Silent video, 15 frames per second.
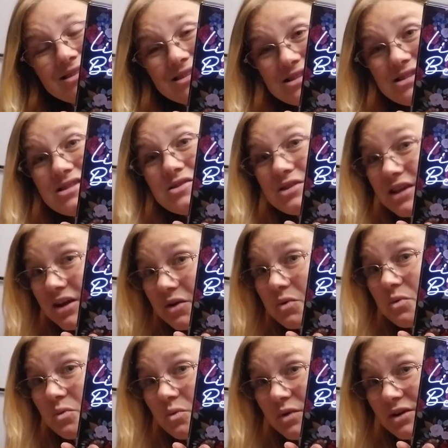This is like
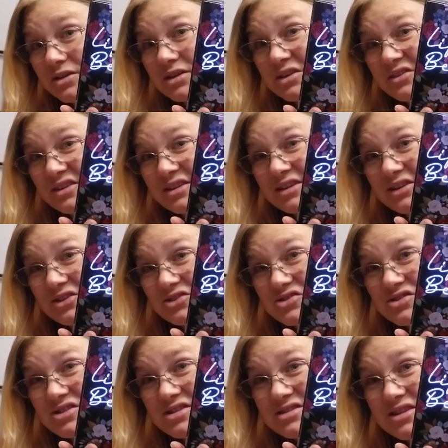really, really
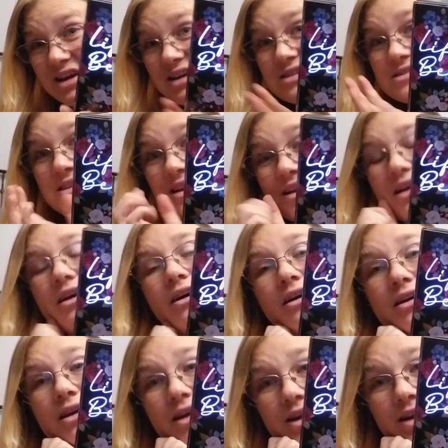gorgeous, guys.
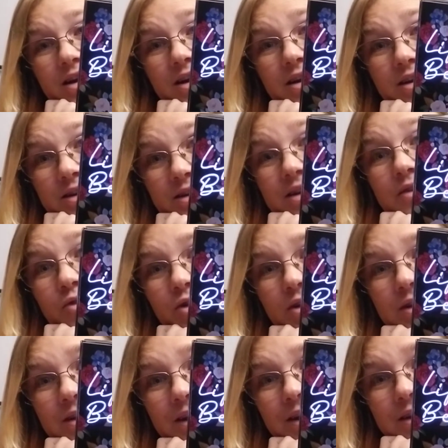I
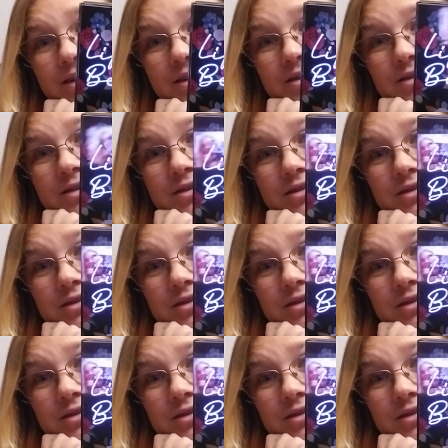really like it.